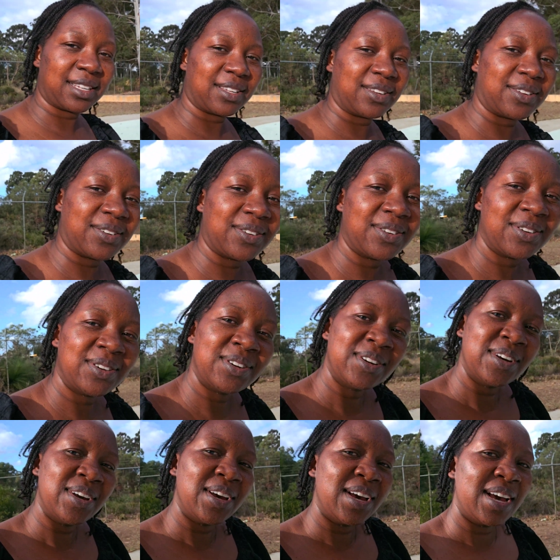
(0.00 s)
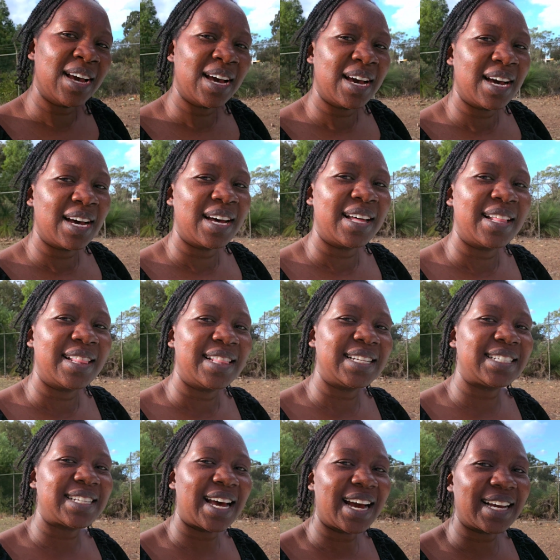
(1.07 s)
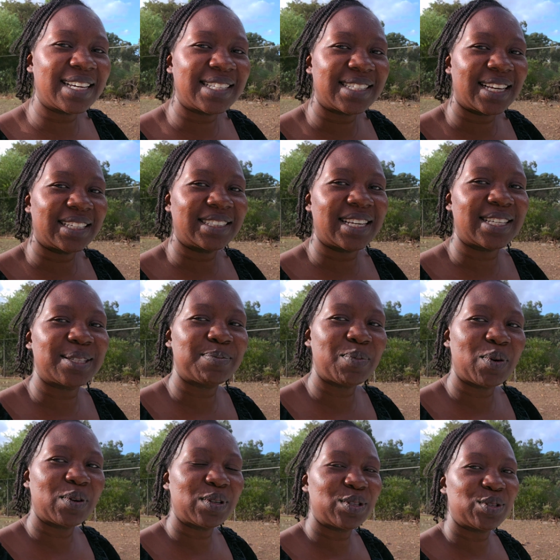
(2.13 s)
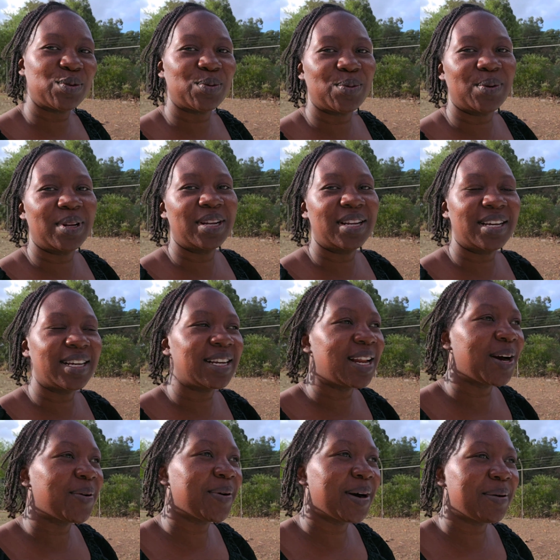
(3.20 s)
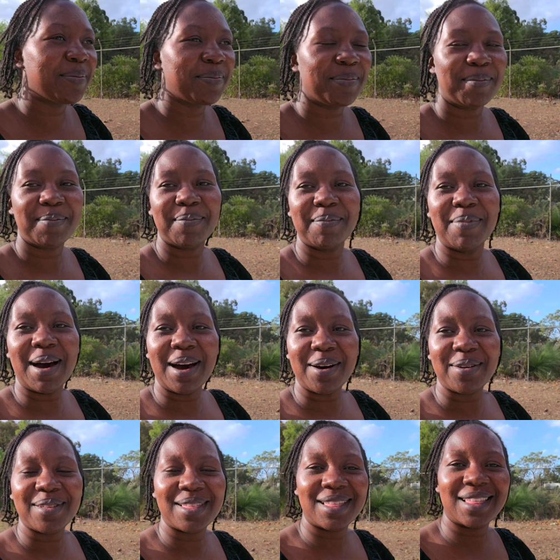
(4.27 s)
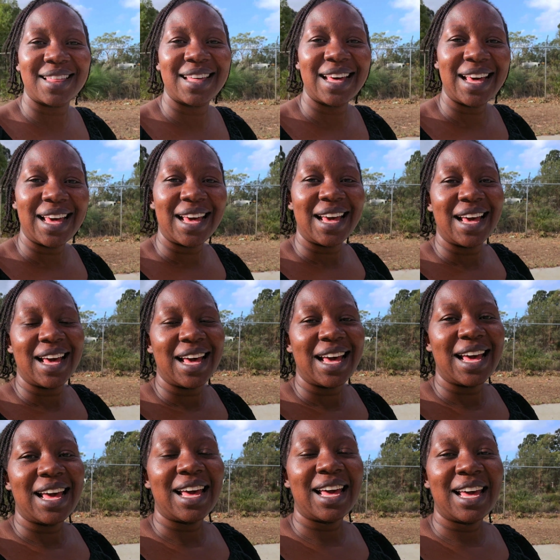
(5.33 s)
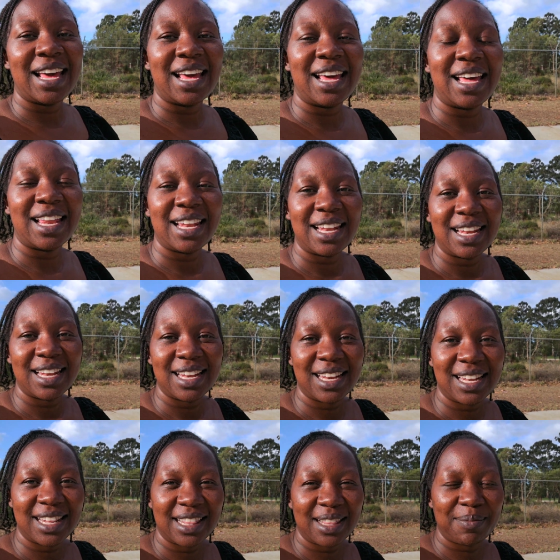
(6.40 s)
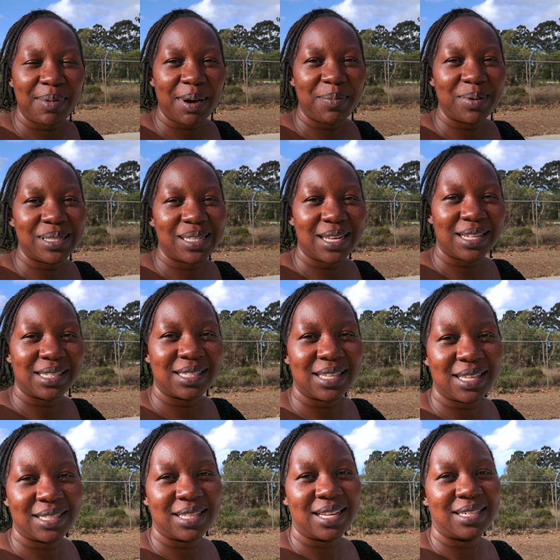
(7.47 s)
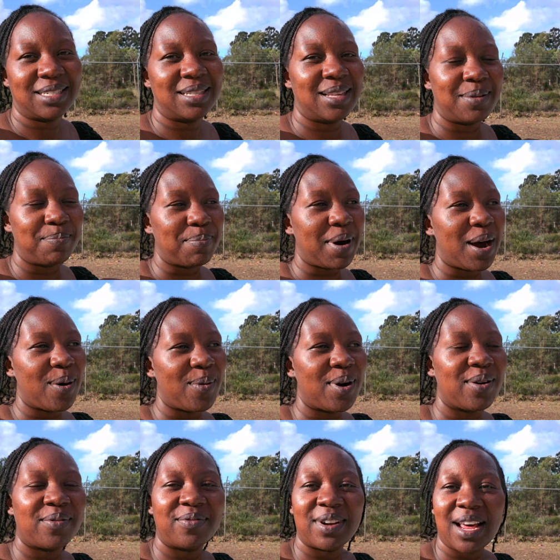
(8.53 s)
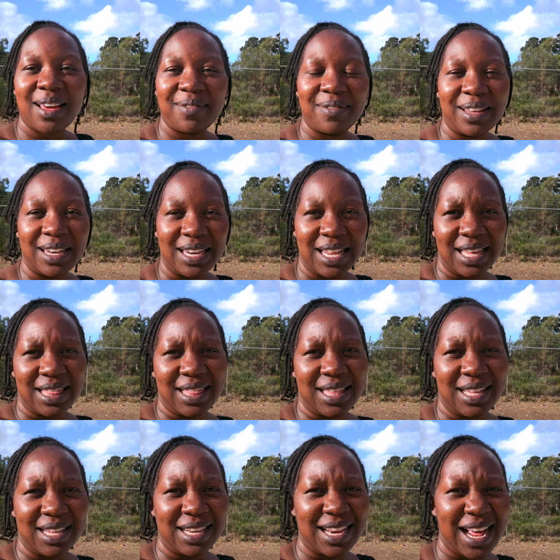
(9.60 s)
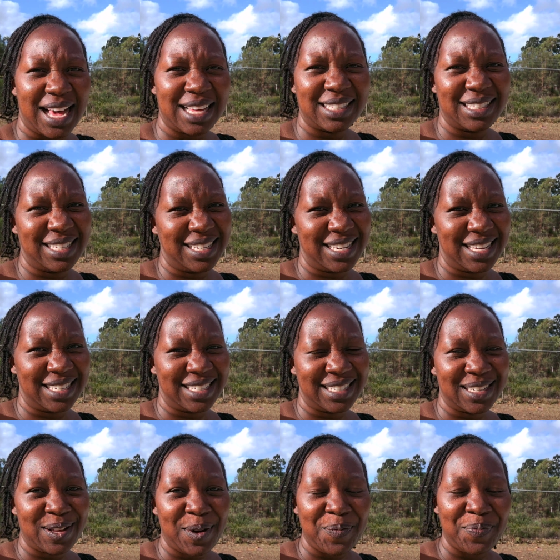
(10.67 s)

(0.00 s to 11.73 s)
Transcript: You know, the tongue is such a small tool in our mouth, and the Bible tells us that the power of life and death lies in it.